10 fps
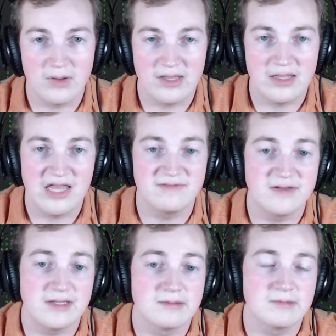If
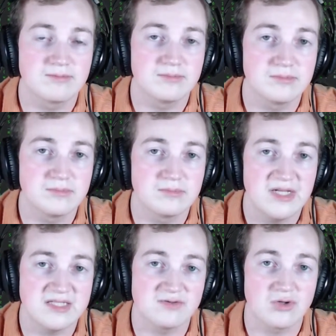a
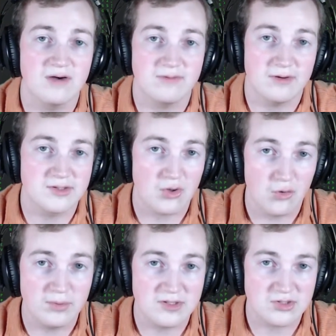piece of software is
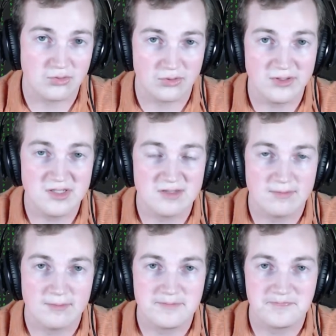open source,
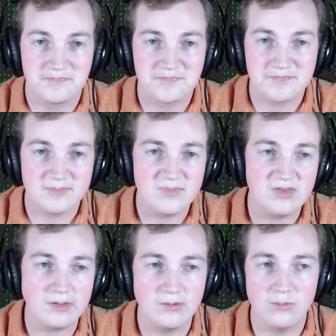
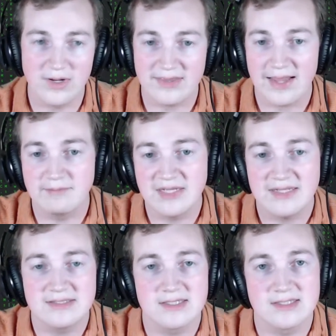what that
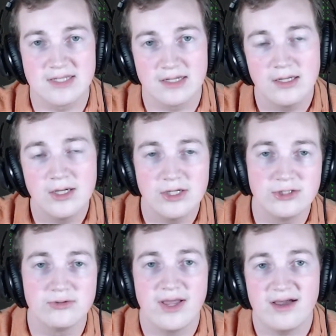means is that
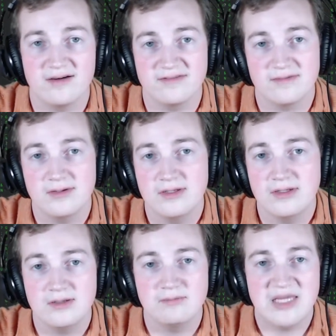you have
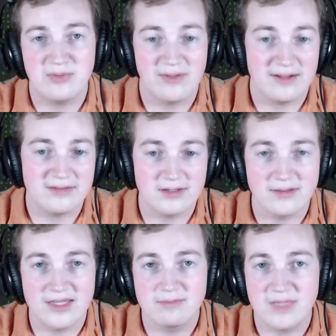people out there
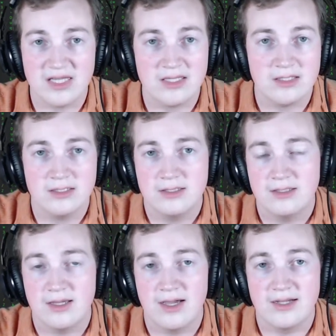like me
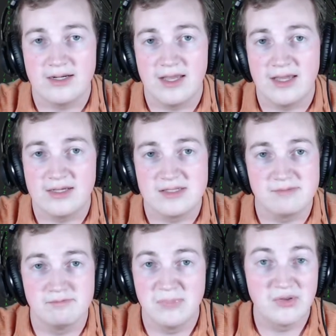and
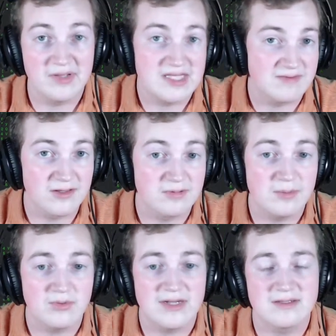millions of other
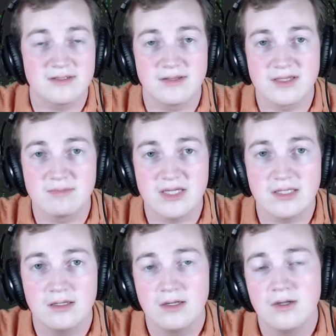people out there like me
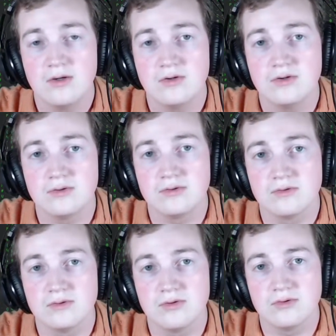who
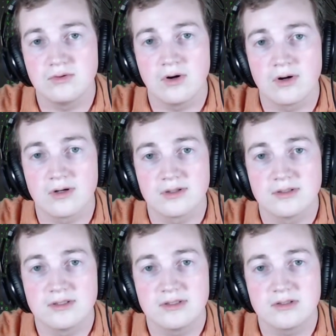are
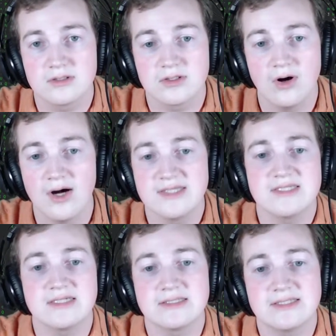
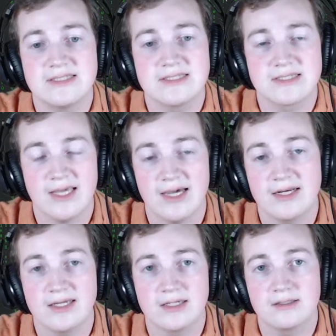constantly scanning